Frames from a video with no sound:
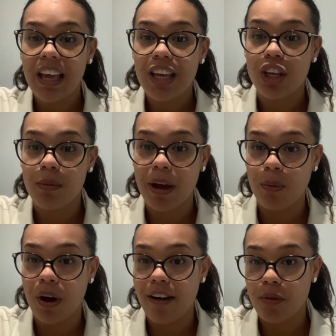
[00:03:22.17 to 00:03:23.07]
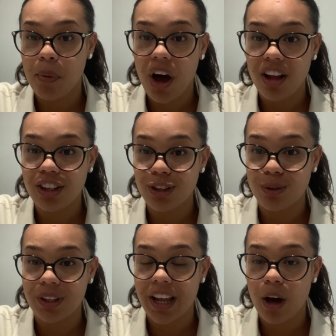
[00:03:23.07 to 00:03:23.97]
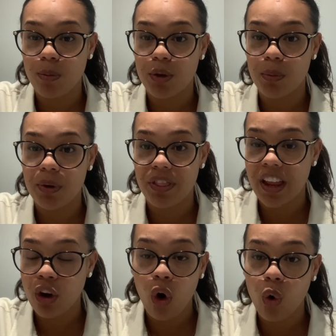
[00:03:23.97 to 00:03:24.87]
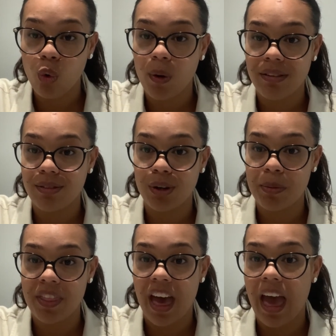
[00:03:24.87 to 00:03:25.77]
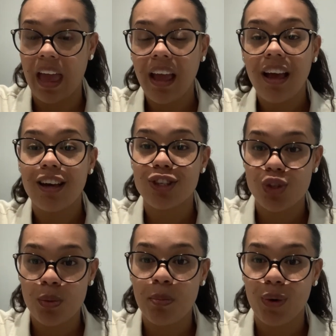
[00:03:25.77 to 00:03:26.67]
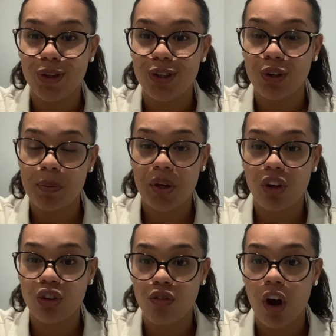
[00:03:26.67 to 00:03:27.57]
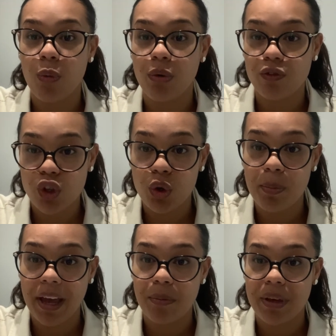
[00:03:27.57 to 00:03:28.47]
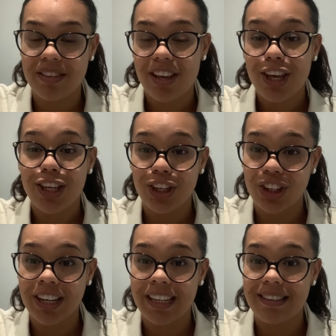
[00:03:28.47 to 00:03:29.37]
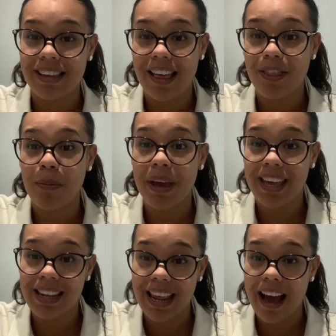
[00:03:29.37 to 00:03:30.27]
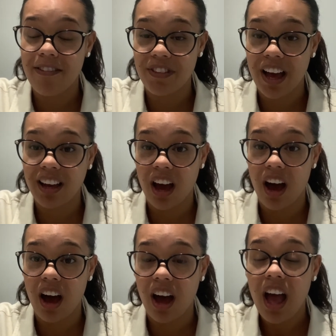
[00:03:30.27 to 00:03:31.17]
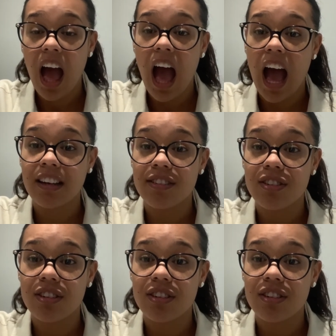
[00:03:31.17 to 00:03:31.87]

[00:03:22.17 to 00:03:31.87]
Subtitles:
You may well have a partner who can help you, but they're not always going to be there. At some point, you're going to be on your own with 2 babies. You're going to need to get them in and out of that car, and